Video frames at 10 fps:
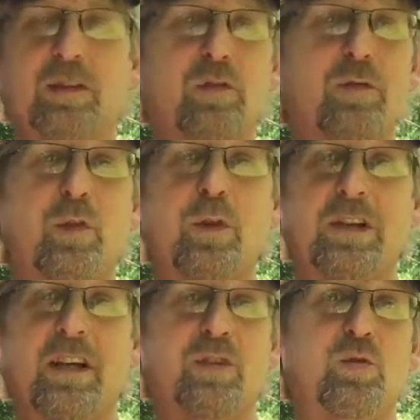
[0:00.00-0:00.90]
so if you want
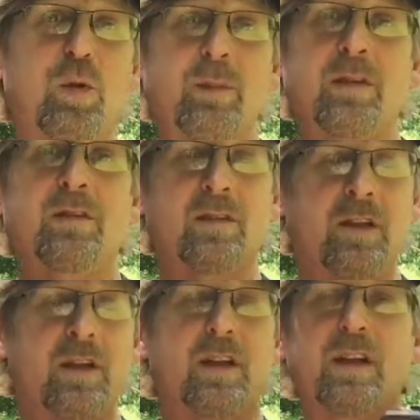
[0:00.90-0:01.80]
to take it swimming,
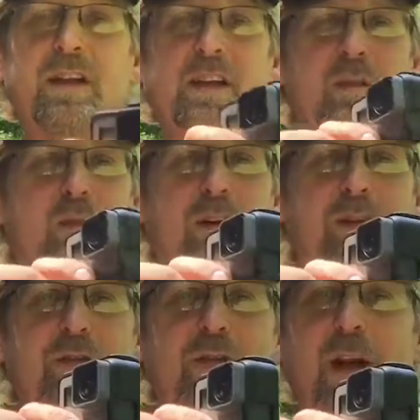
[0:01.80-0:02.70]
you can get it to where
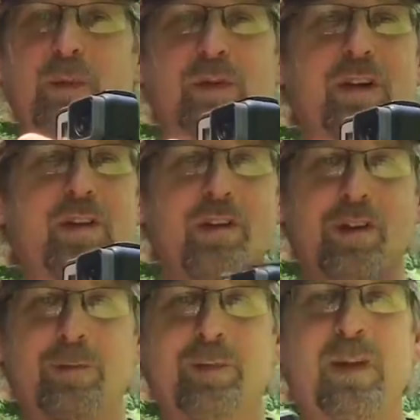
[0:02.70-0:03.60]
it straps to your
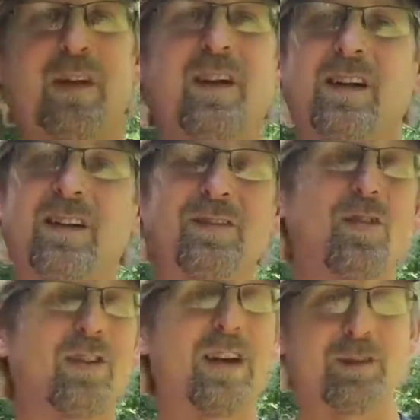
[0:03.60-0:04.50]
arm. There's
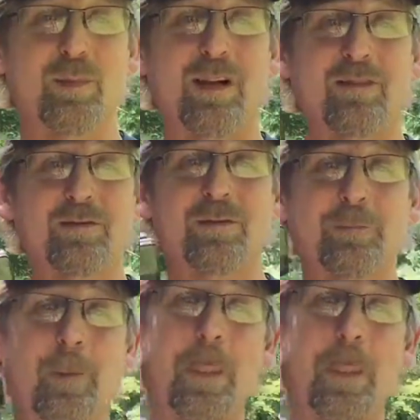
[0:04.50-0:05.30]
all kinds of mounts.